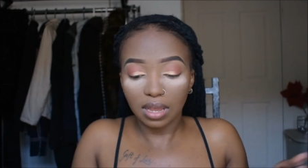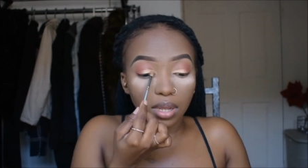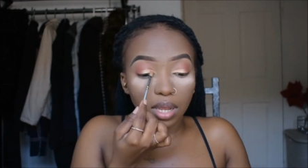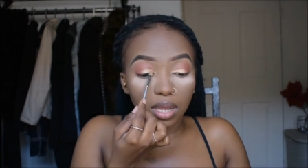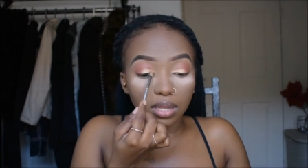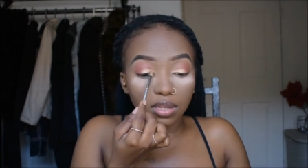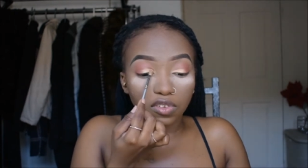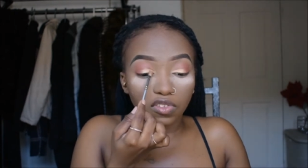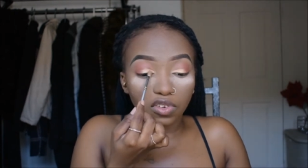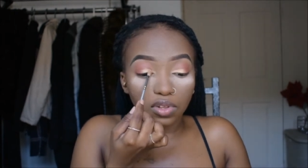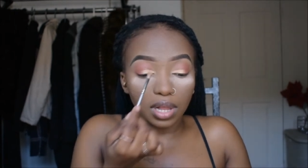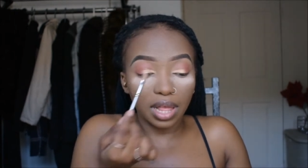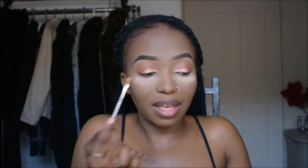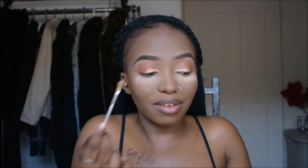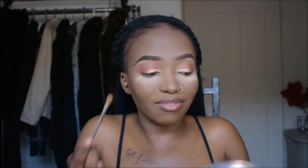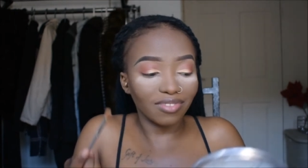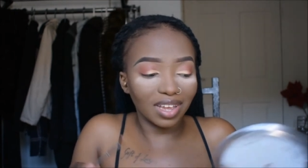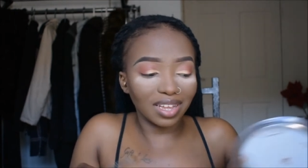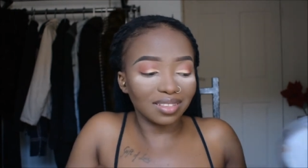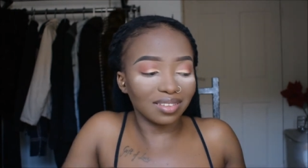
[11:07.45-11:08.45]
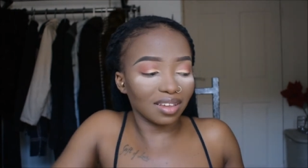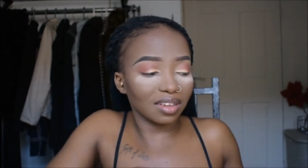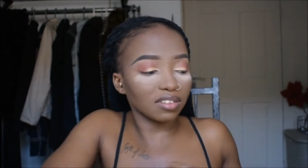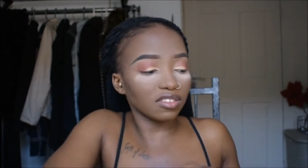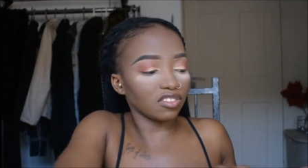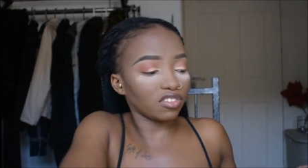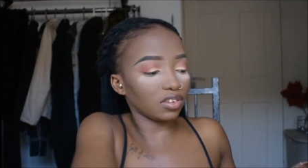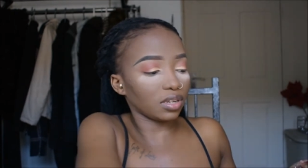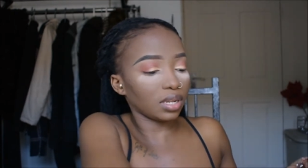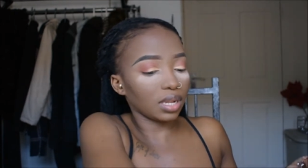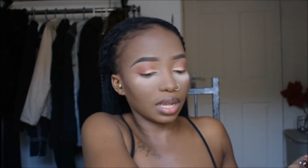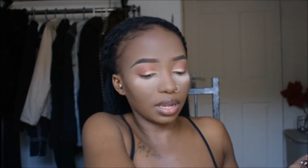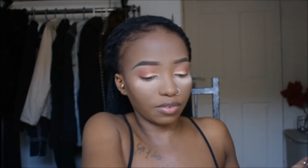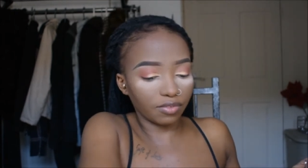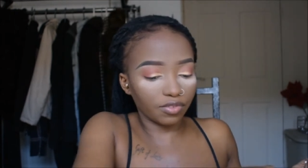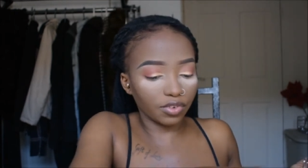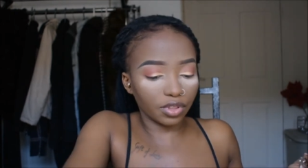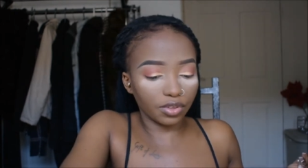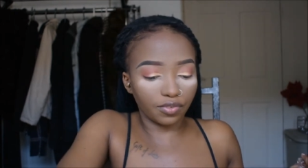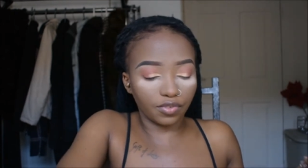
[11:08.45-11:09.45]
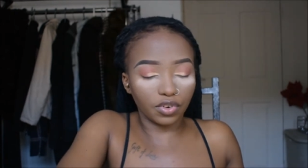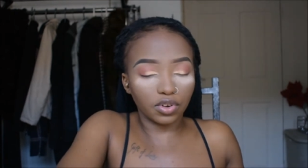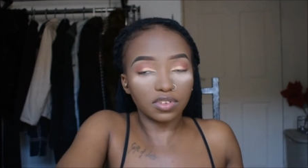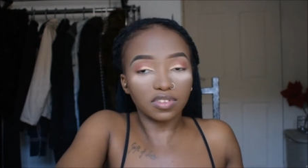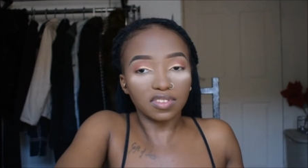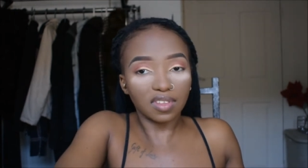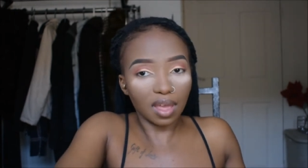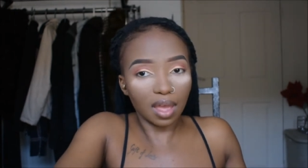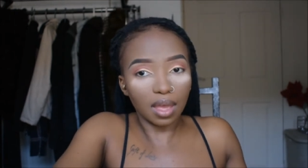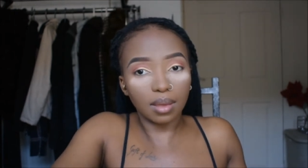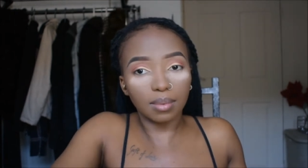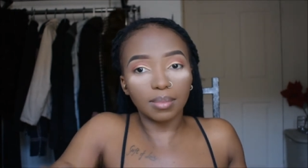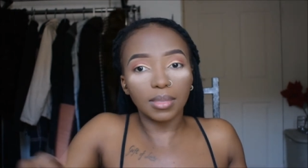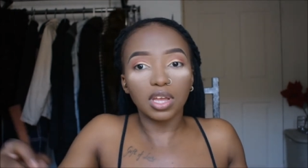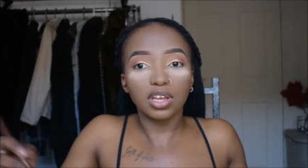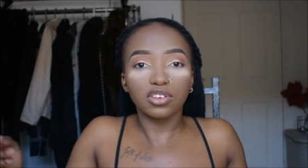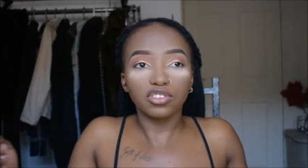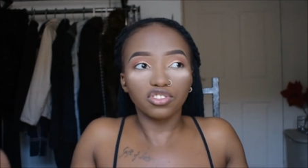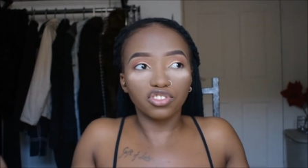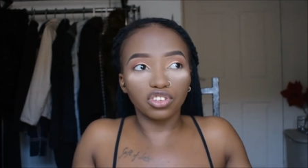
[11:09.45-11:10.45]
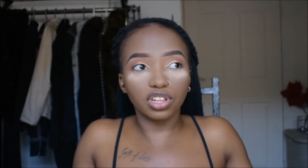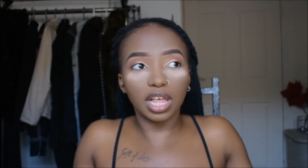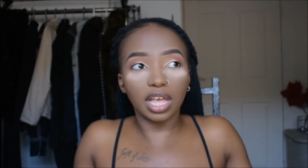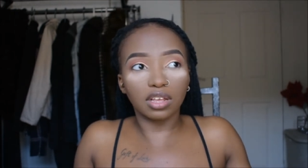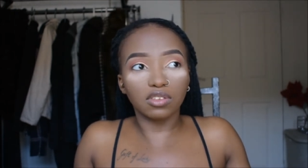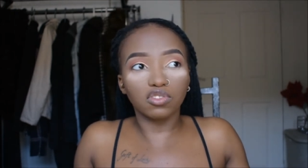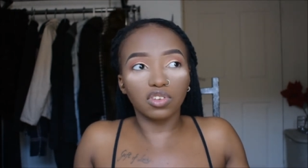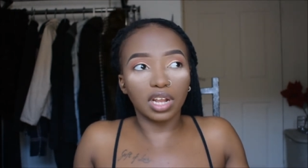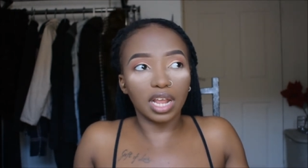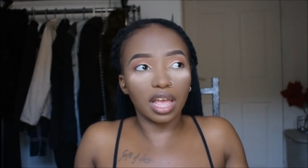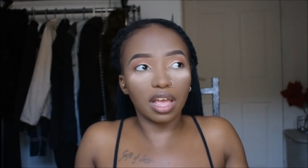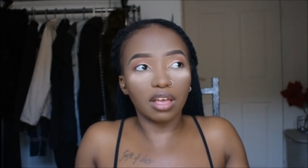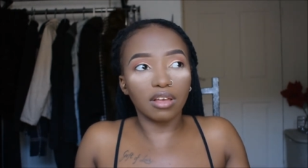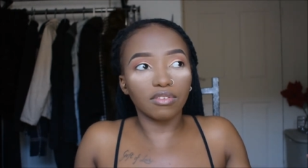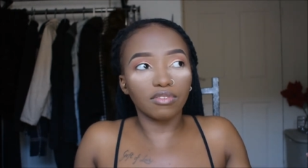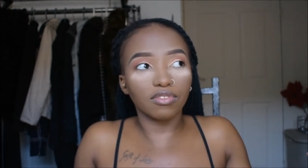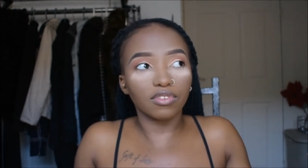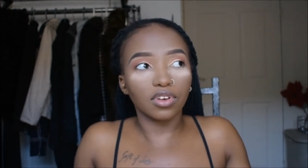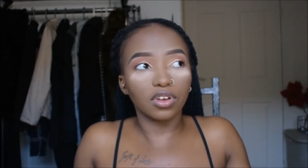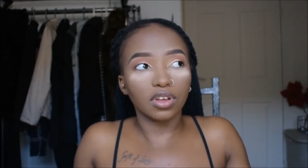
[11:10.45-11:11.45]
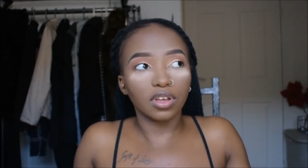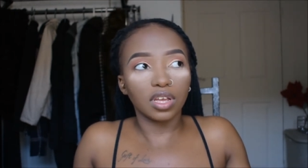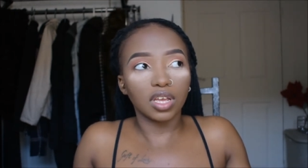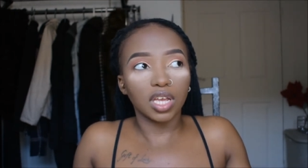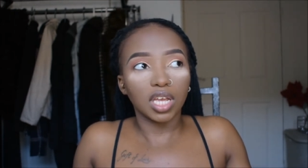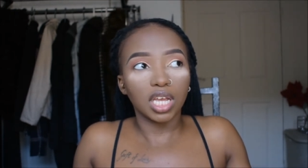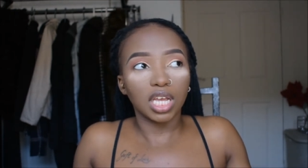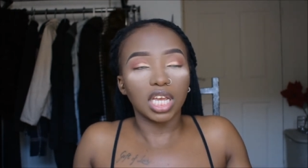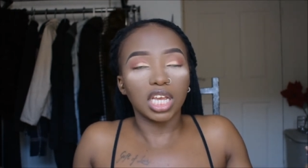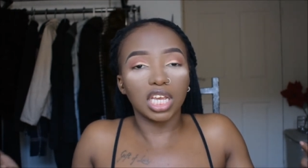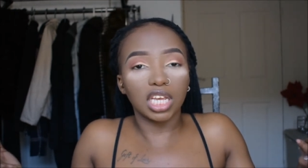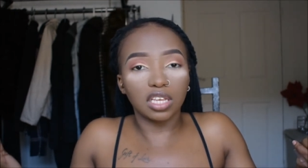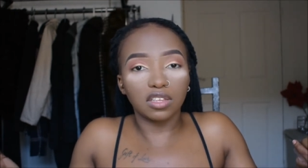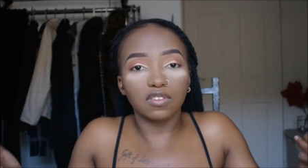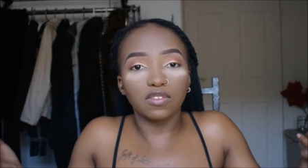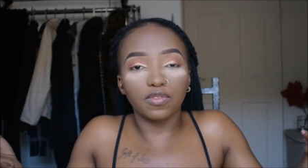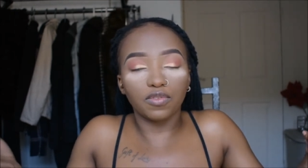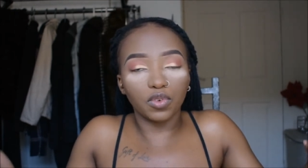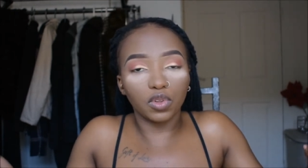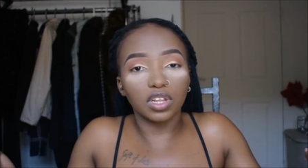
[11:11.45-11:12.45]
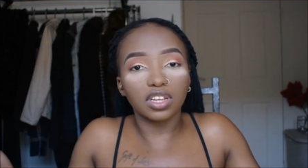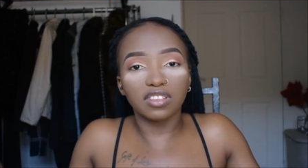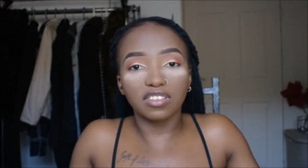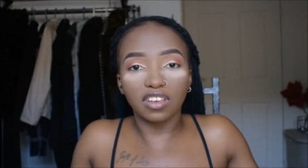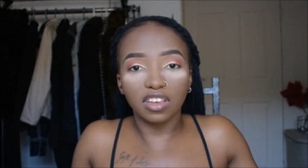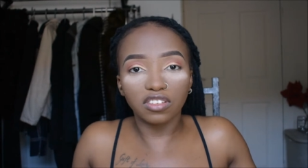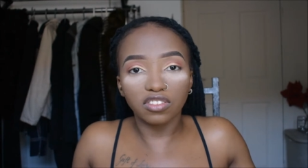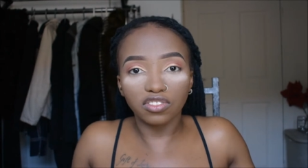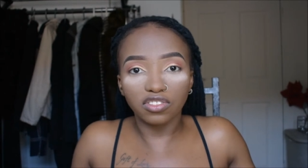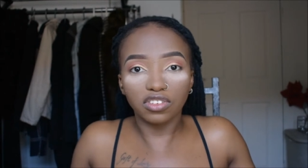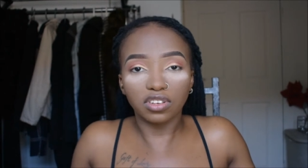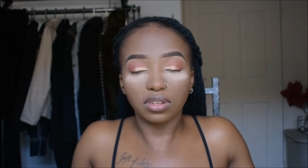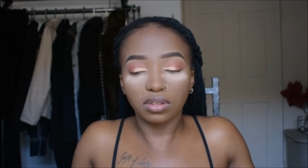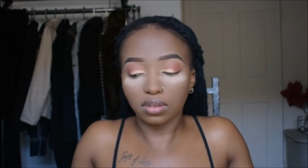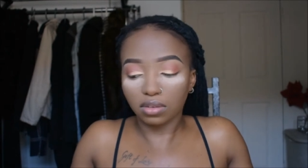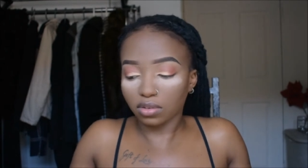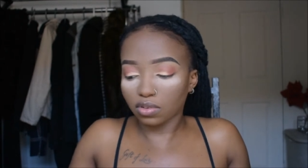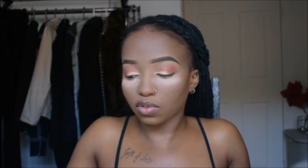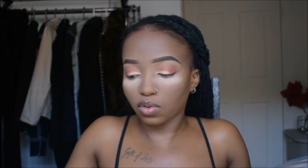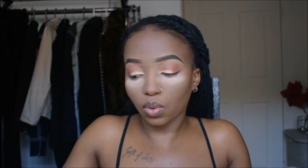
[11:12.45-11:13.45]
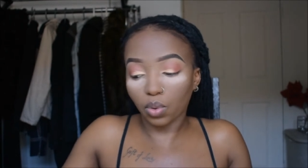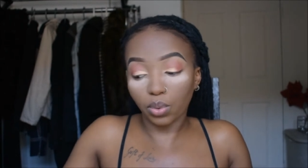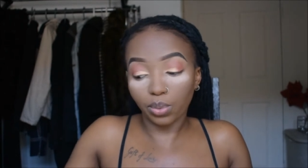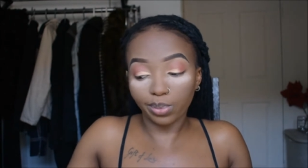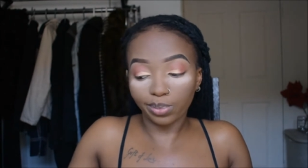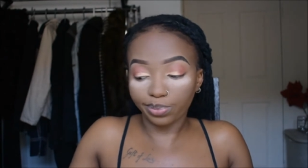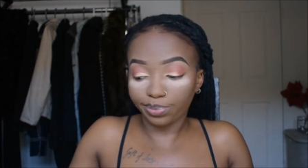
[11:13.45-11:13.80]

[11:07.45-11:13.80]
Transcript: And she'll have attention. Like for the first time, she'll actually have his full attention. So